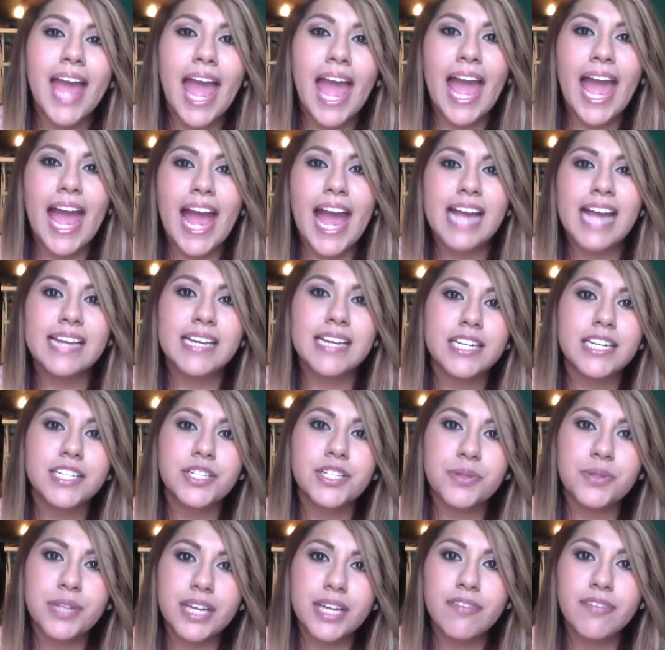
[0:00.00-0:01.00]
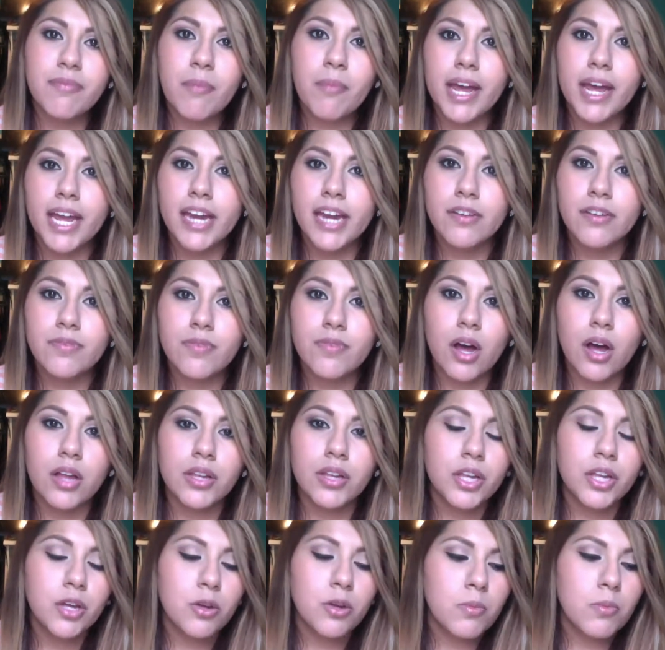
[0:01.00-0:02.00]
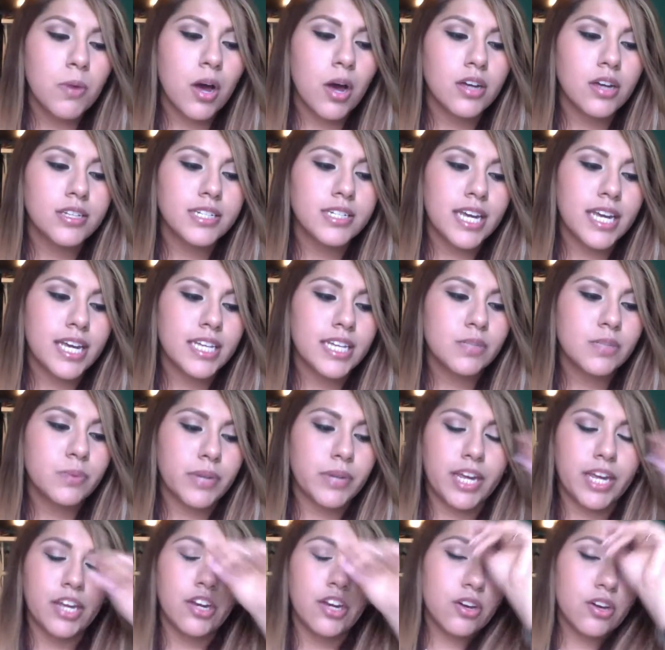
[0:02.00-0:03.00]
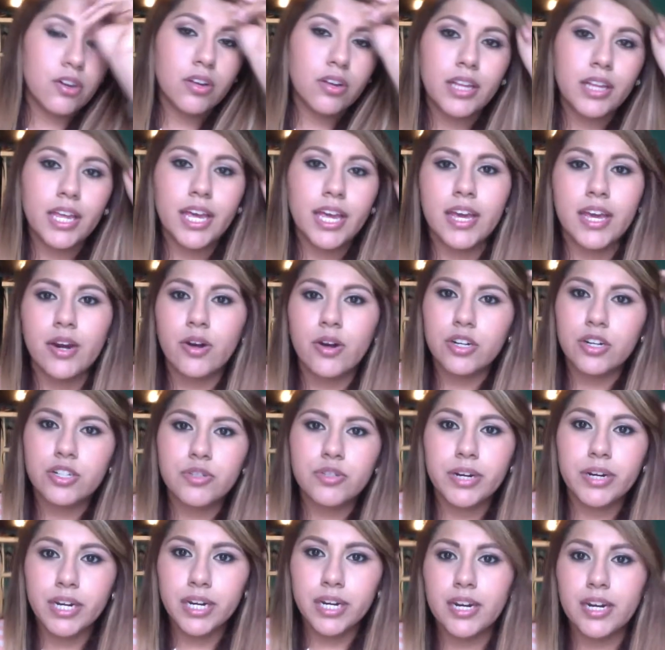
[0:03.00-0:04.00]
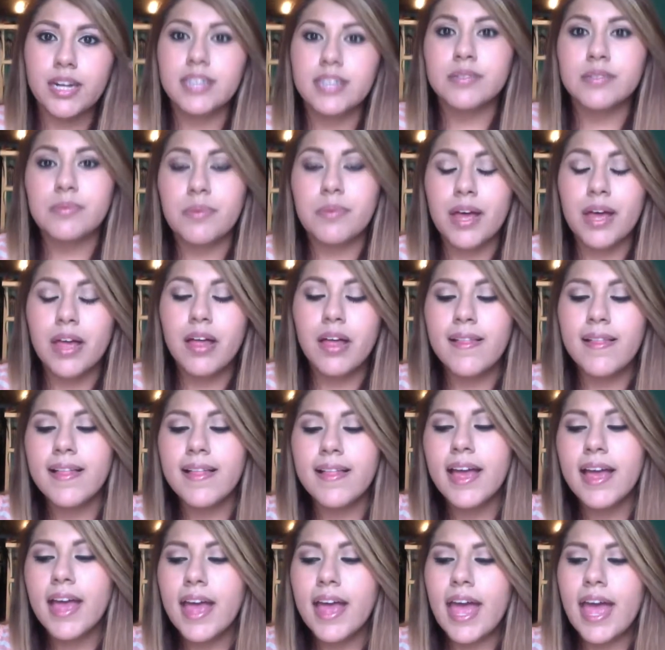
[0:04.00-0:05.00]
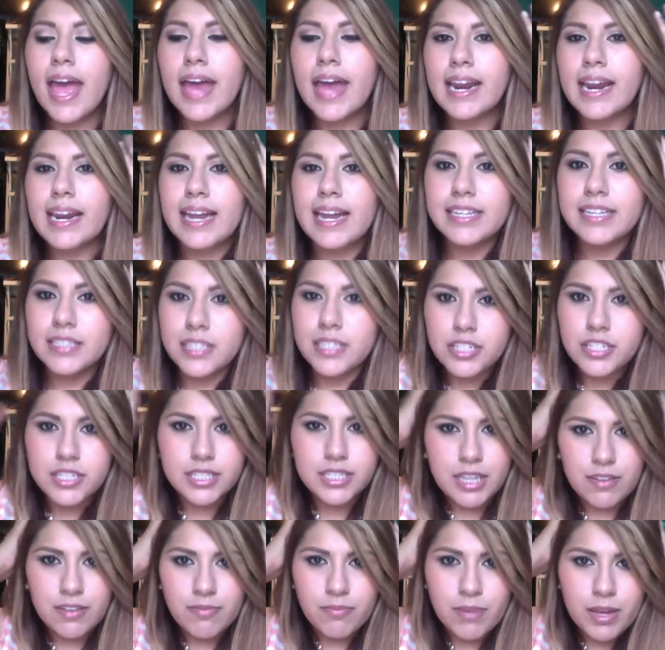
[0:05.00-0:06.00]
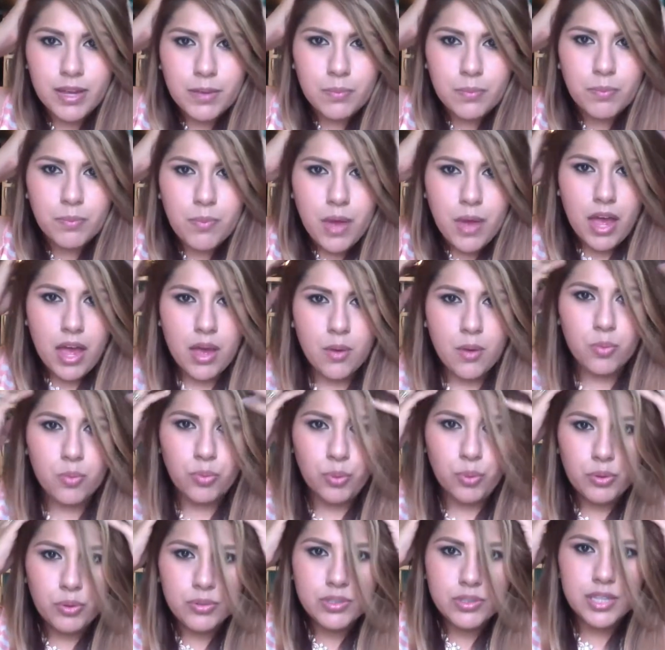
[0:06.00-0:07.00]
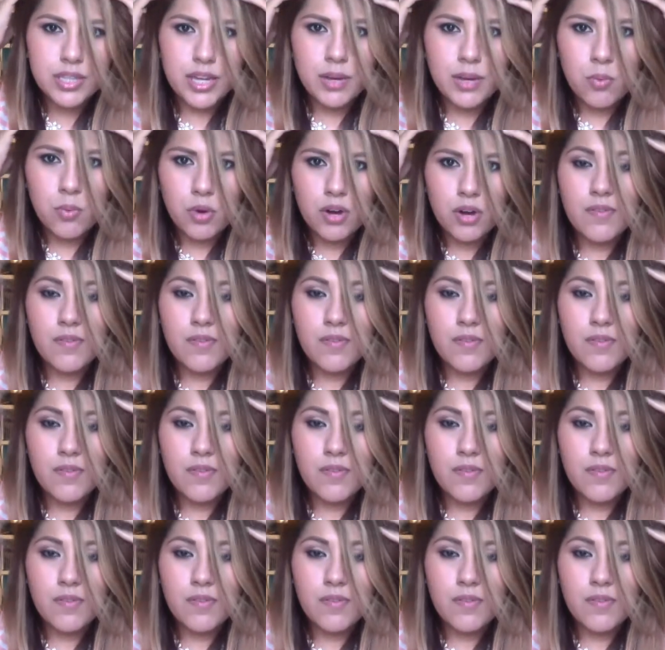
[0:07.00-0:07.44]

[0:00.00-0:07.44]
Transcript: And to give my hair volume on days when I curl it or straighten it as well, and I like to just give my roots like more of